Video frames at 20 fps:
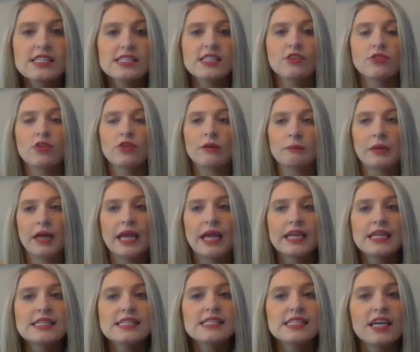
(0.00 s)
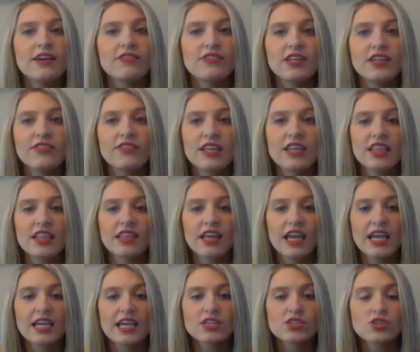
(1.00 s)
the remains of living
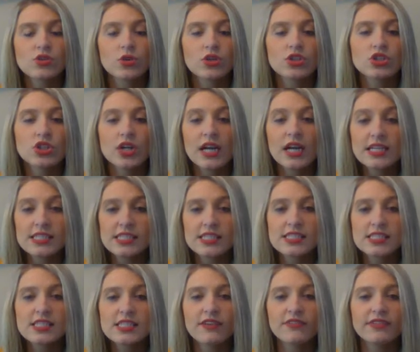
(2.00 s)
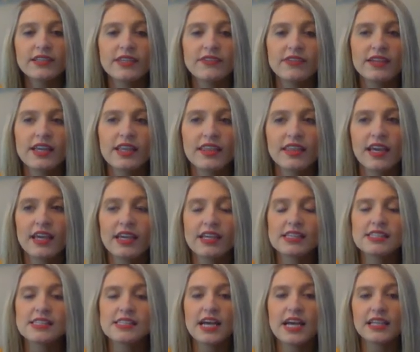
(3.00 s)
things or traces of living
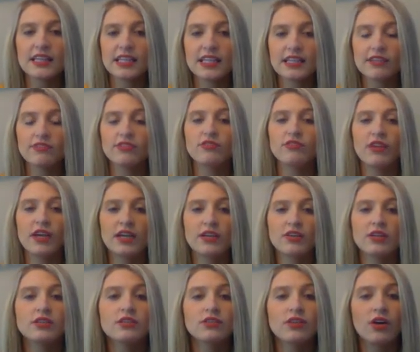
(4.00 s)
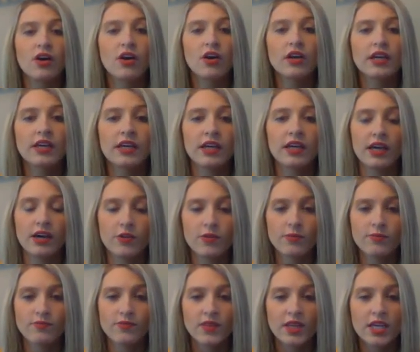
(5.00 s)
things that lived very long ago.
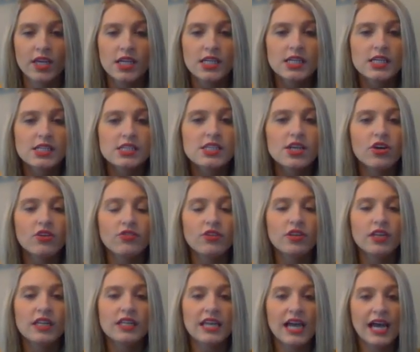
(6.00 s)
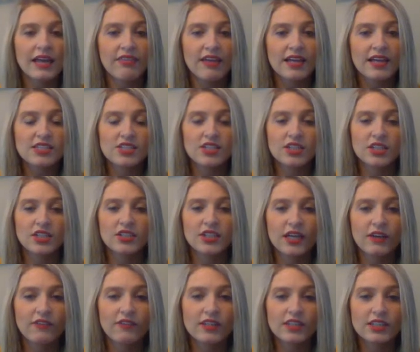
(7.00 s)
So if you need to add that to your
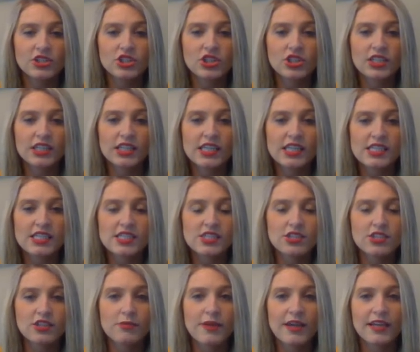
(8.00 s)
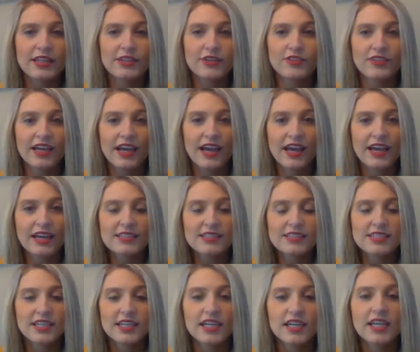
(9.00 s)
definition list, you may do that.
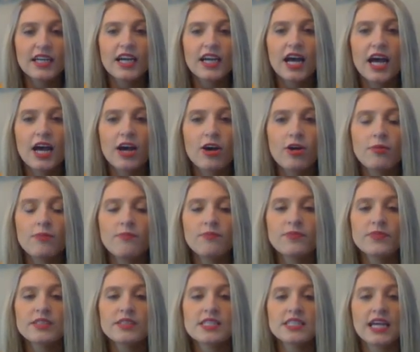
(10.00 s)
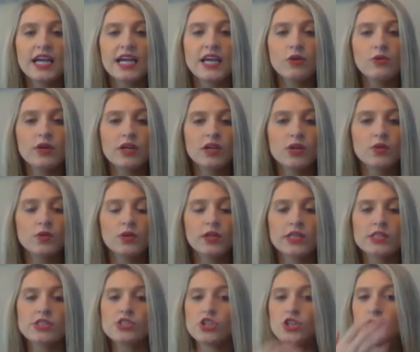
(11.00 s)
Today we're
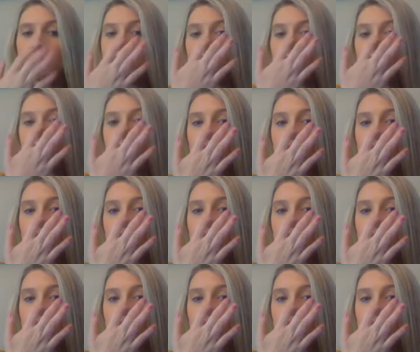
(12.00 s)
going to be